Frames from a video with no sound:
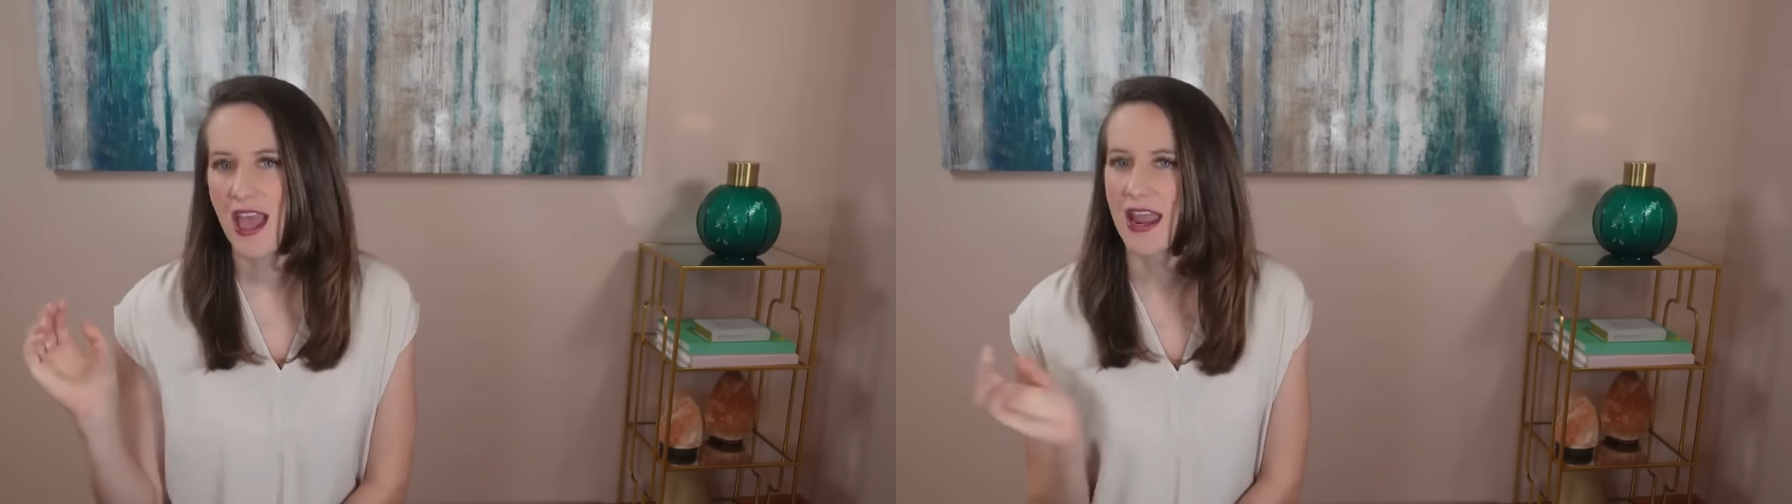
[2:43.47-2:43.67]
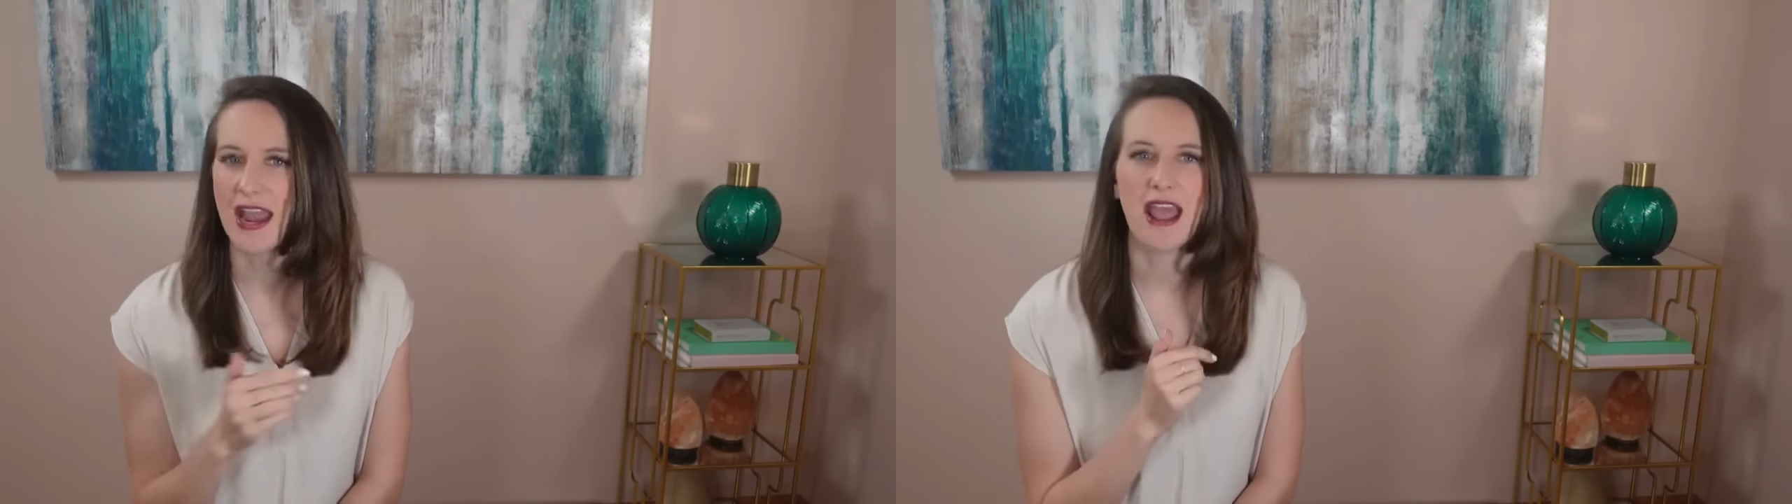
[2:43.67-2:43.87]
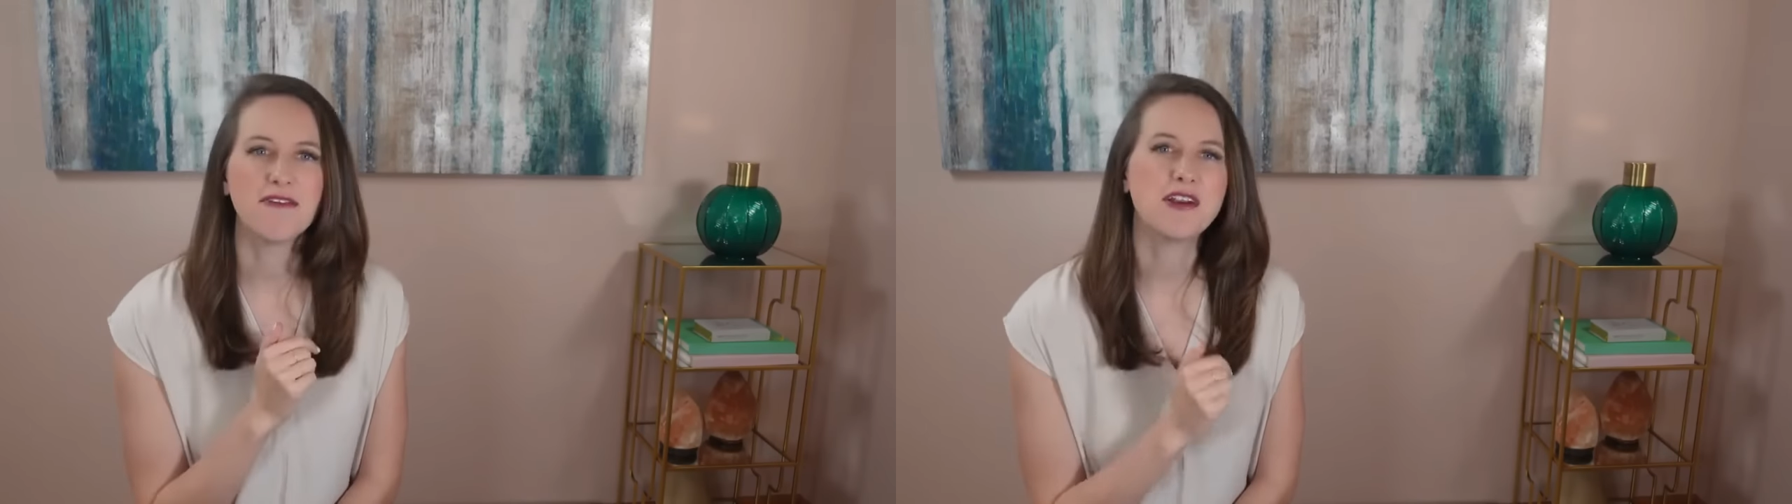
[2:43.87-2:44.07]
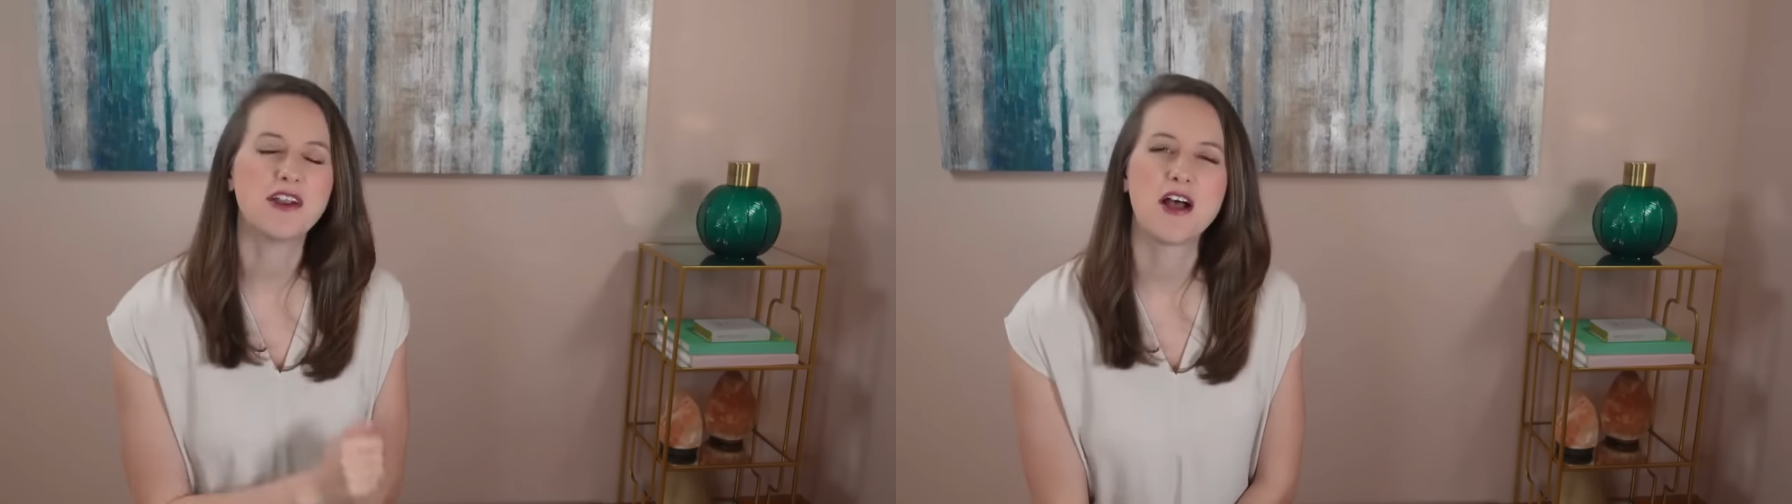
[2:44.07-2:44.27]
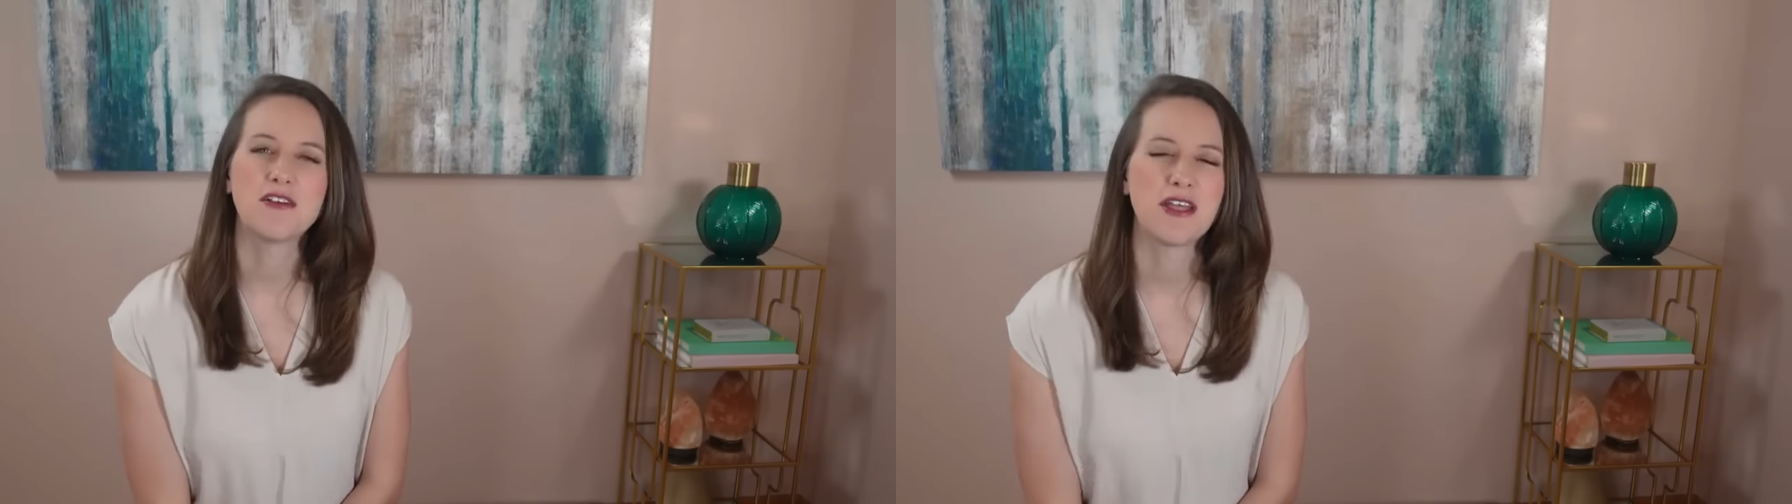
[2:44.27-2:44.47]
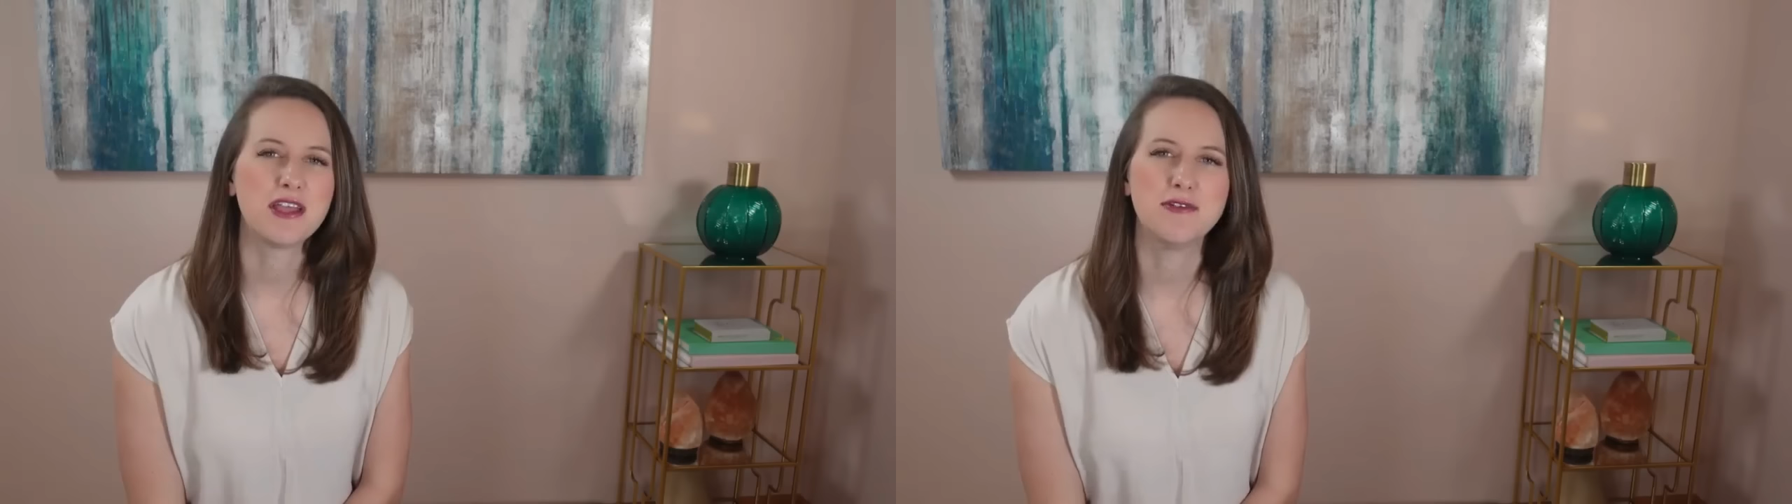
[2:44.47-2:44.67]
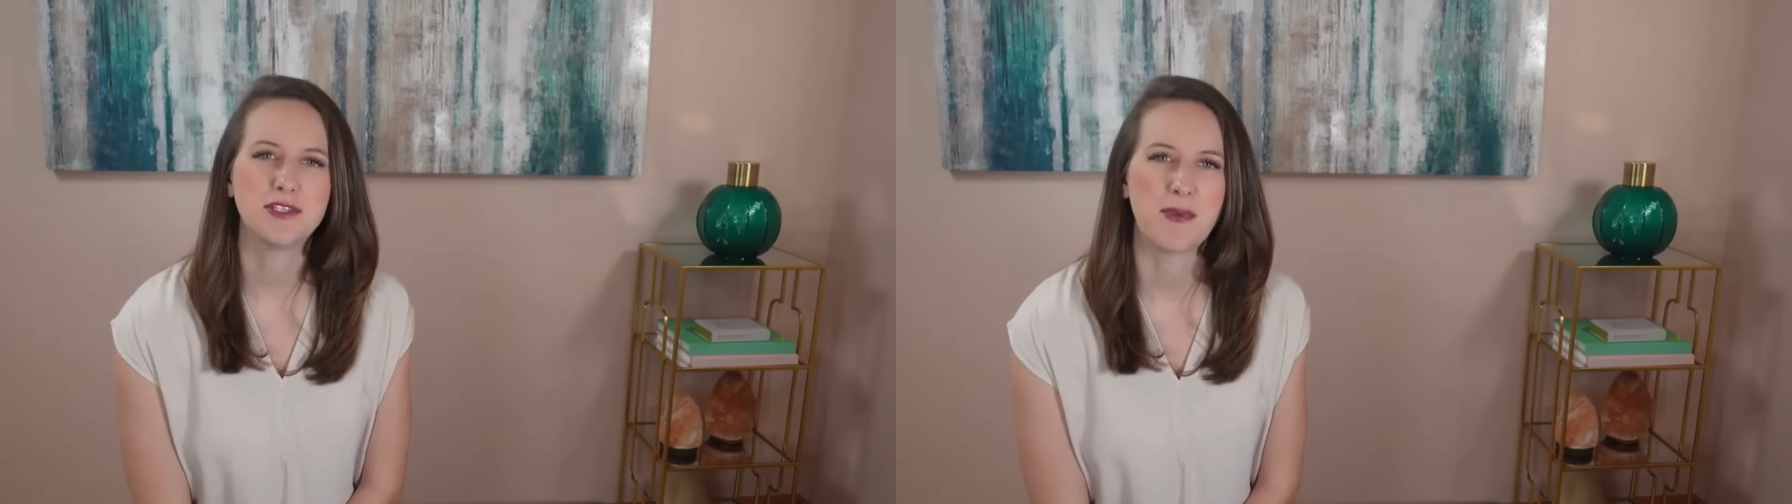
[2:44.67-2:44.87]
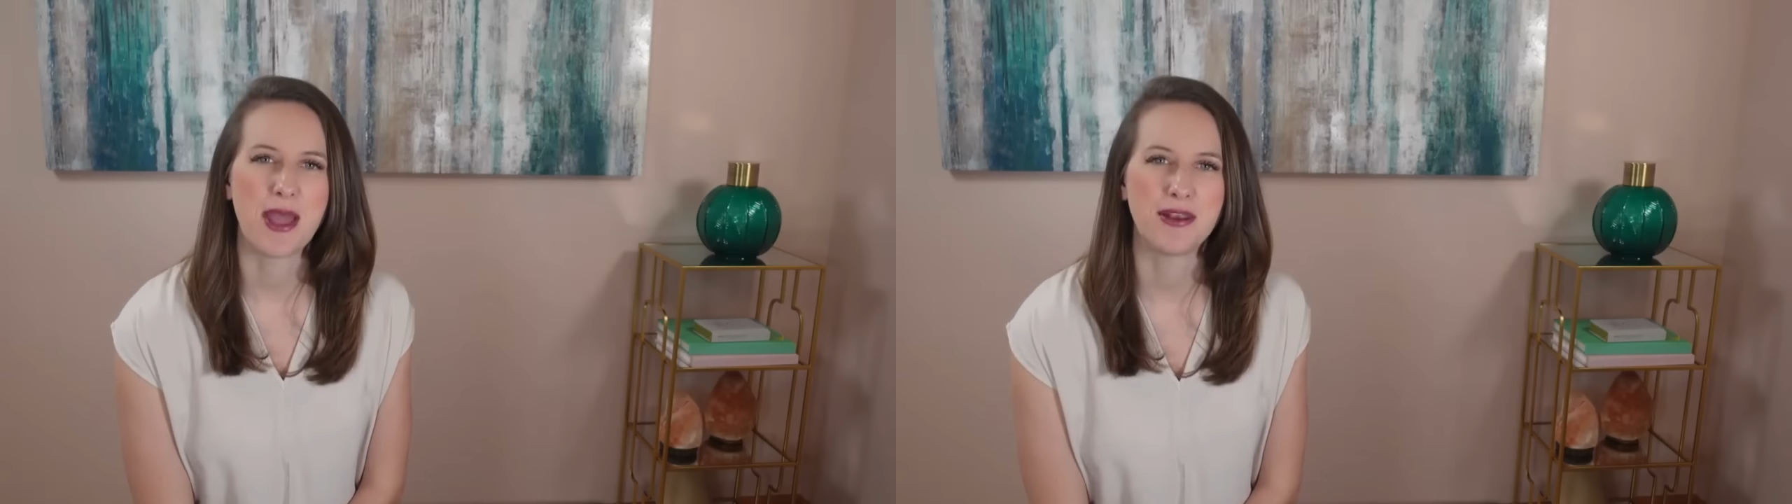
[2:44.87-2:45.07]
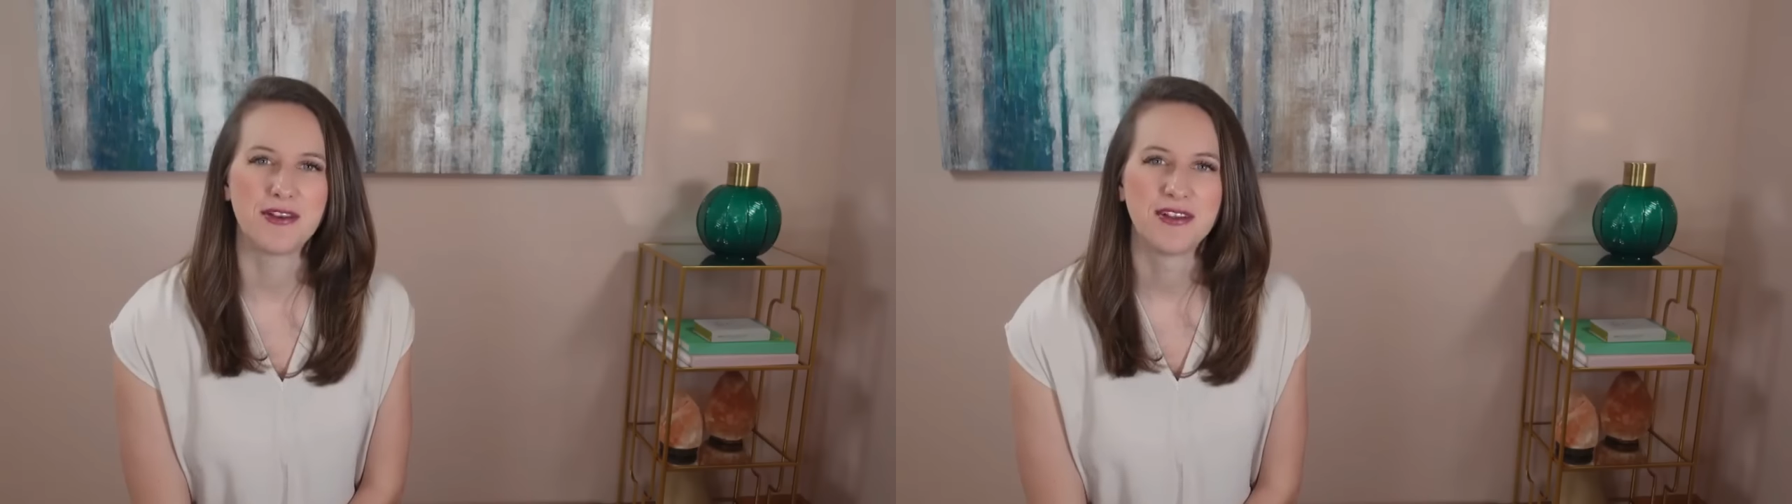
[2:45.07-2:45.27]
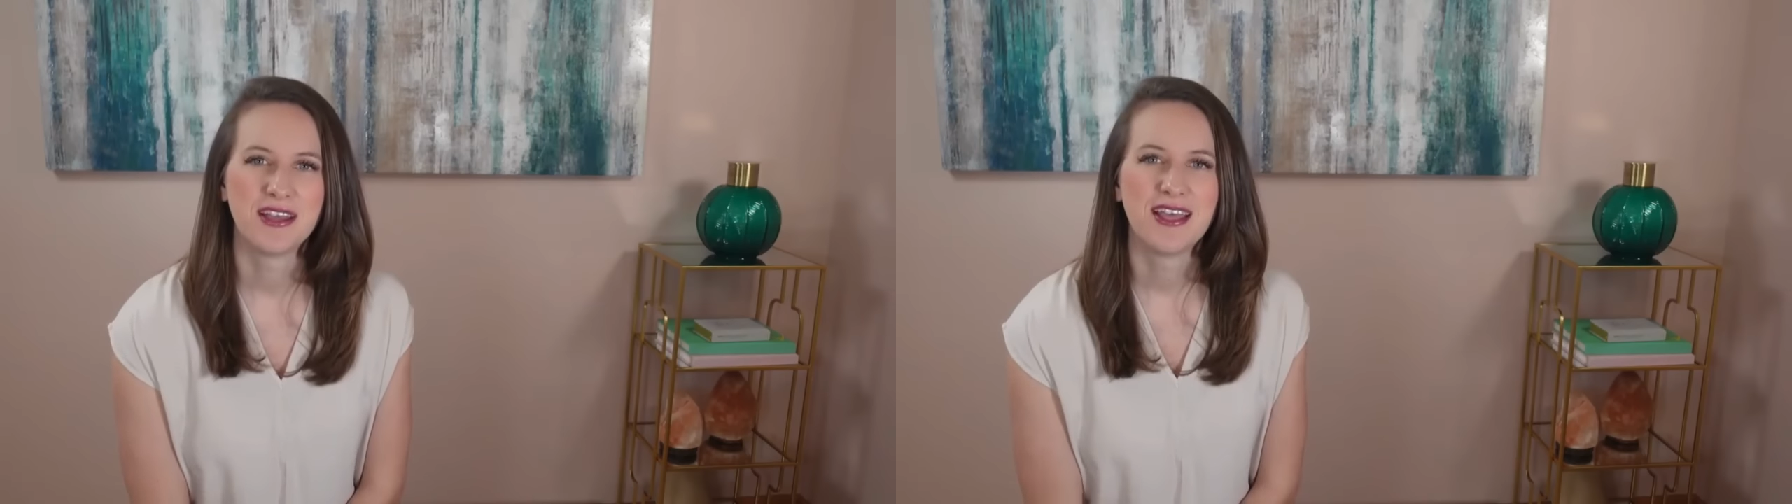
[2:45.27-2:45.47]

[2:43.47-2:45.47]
and every dollar that you spend.